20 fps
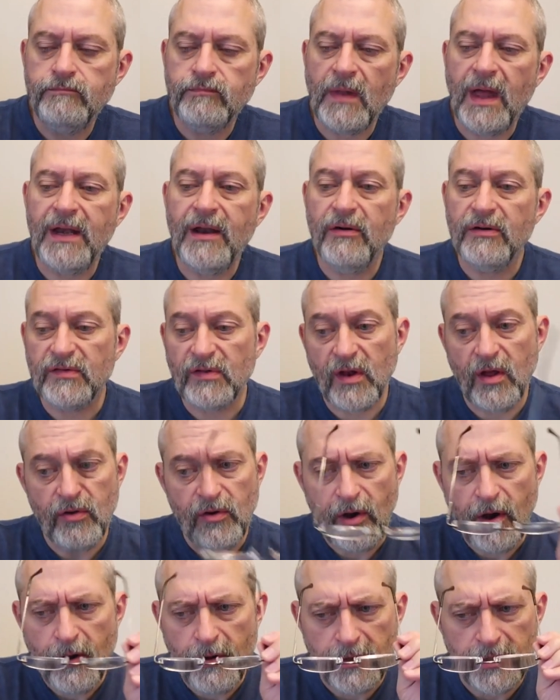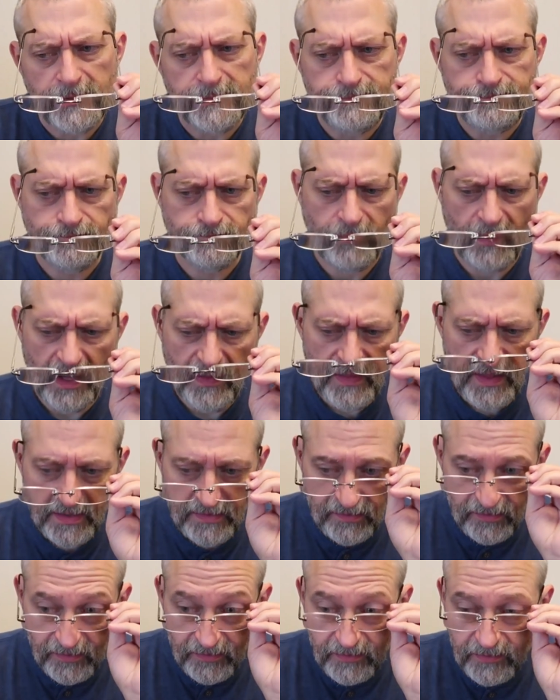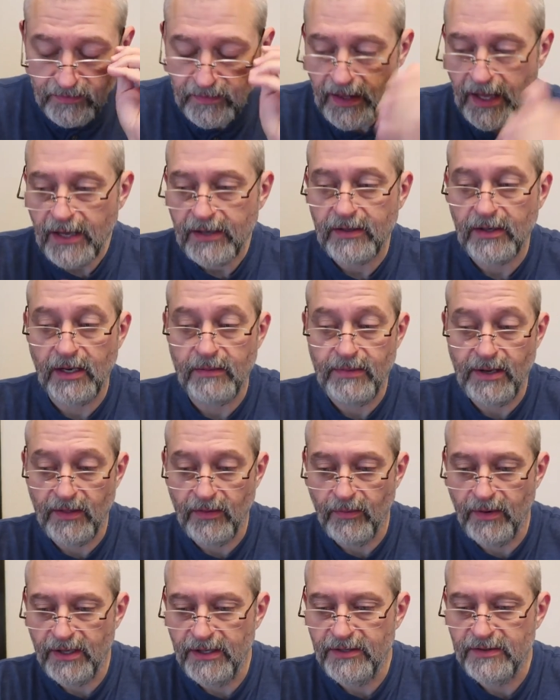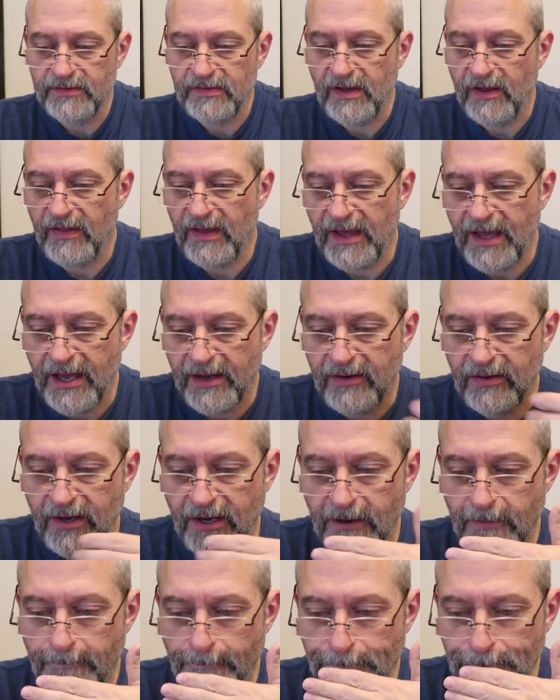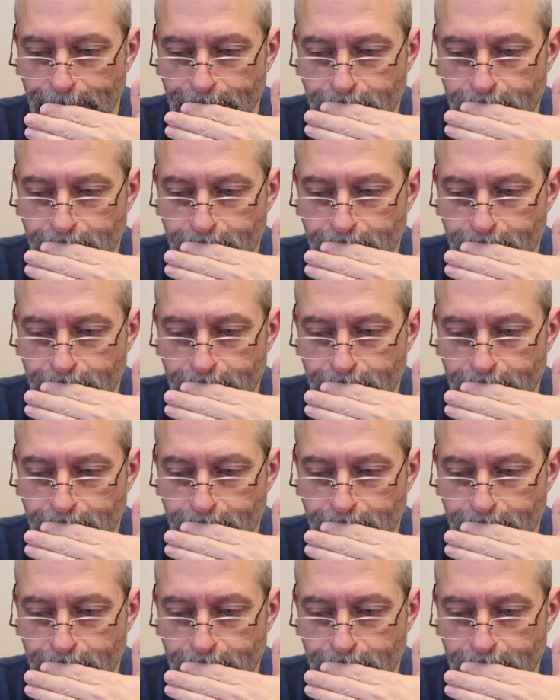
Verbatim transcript: I know it's low carb, and they do calculate, by the way. Here's how they calculate it.